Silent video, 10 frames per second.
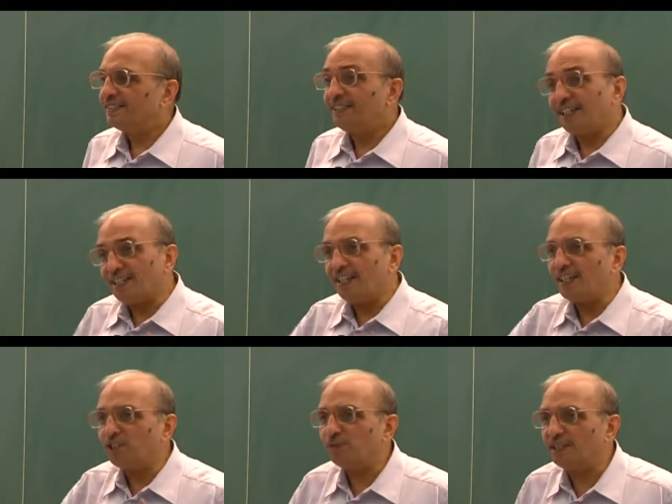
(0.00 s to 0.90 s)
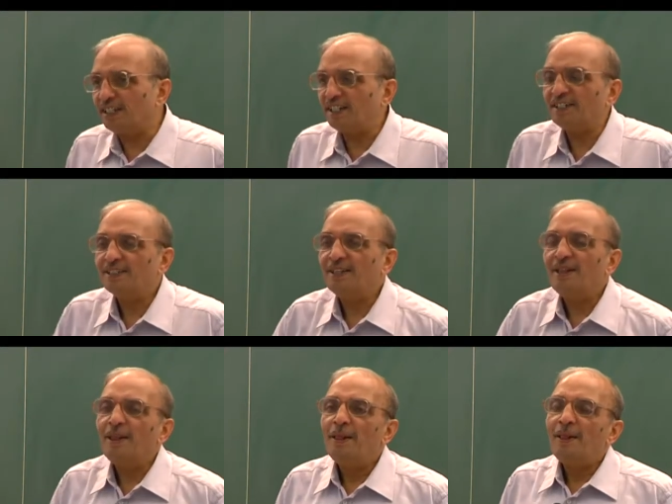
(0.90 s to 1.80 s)
That is again human tendency.
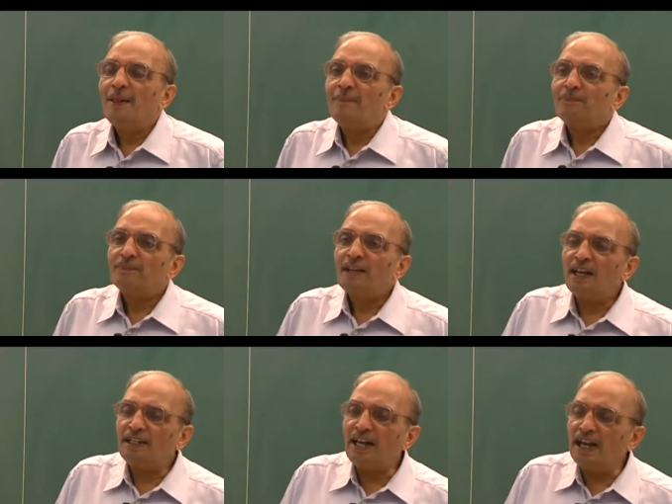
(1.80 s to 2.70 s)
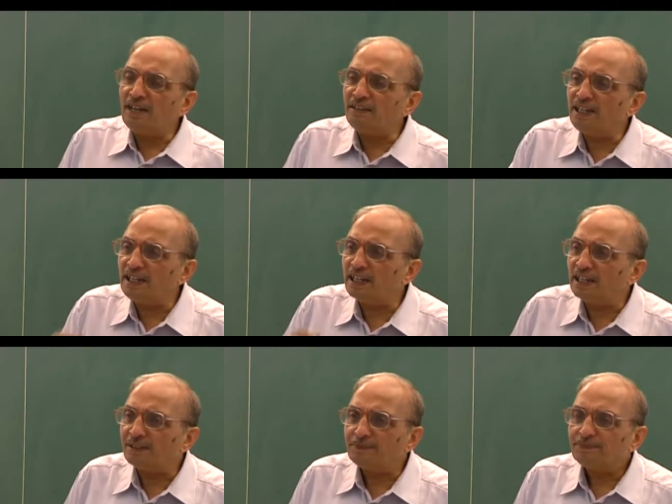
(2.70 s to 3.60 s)
At the end of the year,